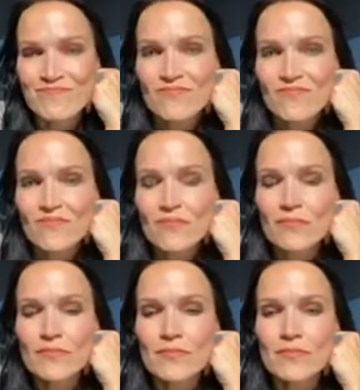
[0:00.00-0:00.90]

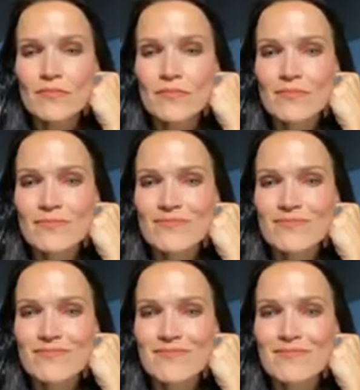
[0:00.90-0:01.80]

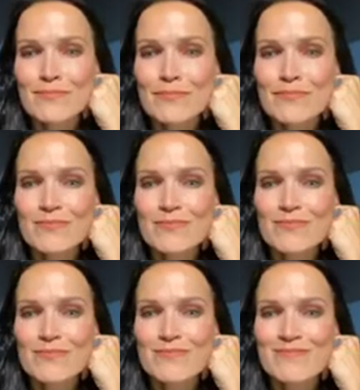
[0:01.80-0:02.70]

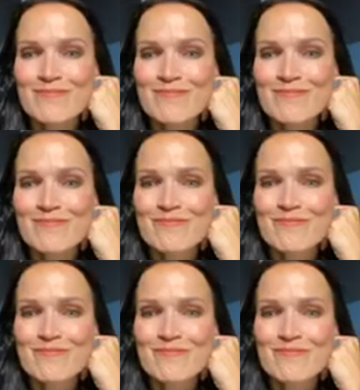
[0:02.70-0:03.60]

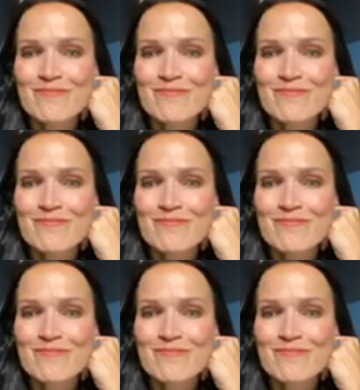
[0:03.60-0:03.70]
(no one is talking)